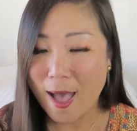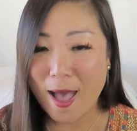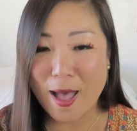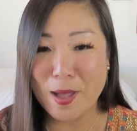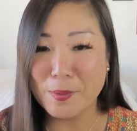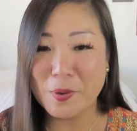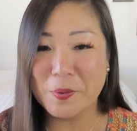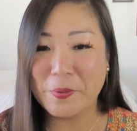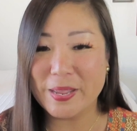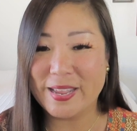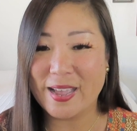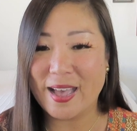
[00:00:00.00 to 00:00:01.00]
Um,
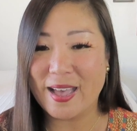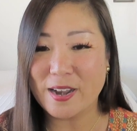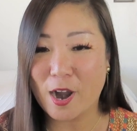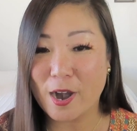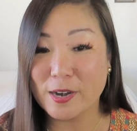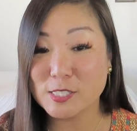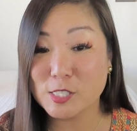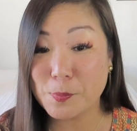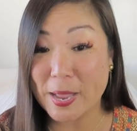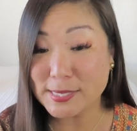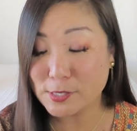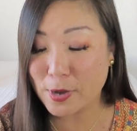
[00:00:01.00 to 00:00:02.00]
we got our
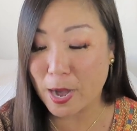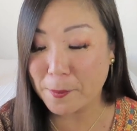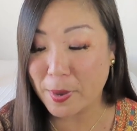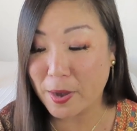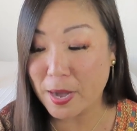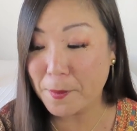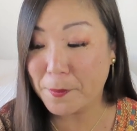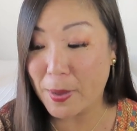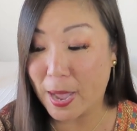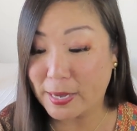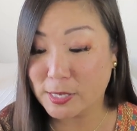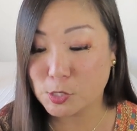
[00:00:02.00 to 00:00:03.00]
spice cranberry
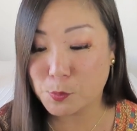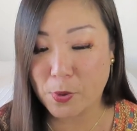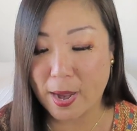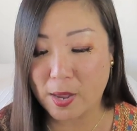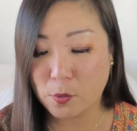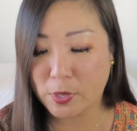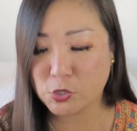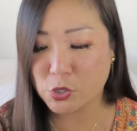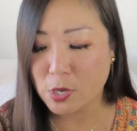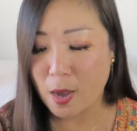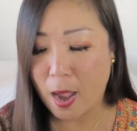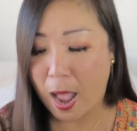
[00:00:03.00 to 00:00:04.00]
body spread, which
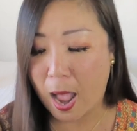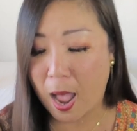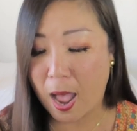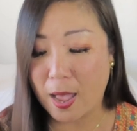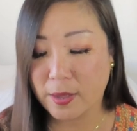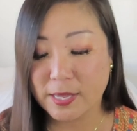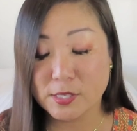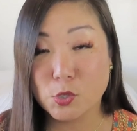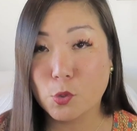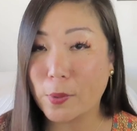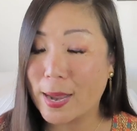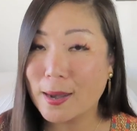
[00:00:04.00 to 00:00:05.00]
uh, is
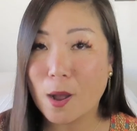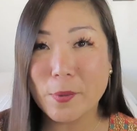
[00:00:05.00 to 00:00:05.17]
great.